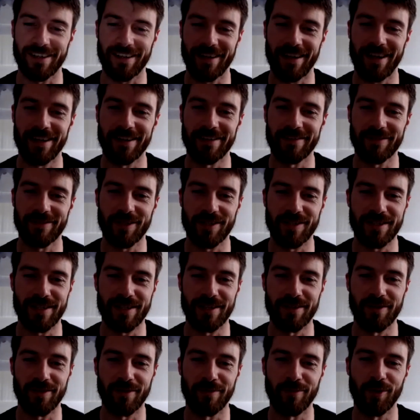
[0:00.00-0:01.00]
kind of
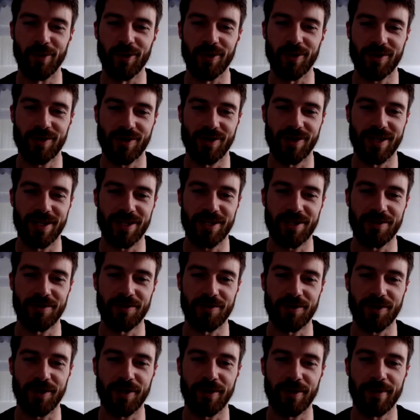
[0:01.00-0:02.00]
consider a more traditional
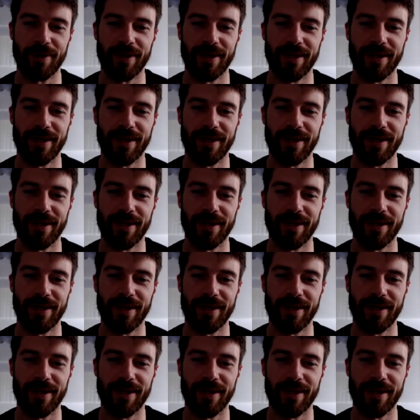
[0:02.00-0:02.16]
job?